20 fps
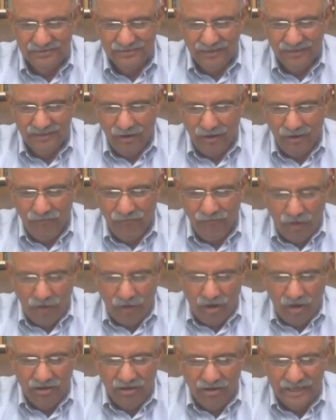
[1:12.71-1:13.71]
of
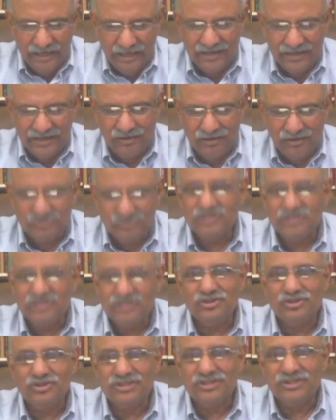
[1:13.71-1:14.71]
all written
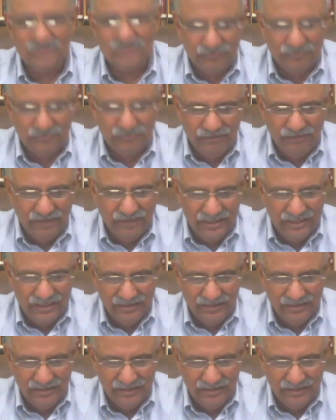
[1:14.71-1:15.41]
constitutions of the world,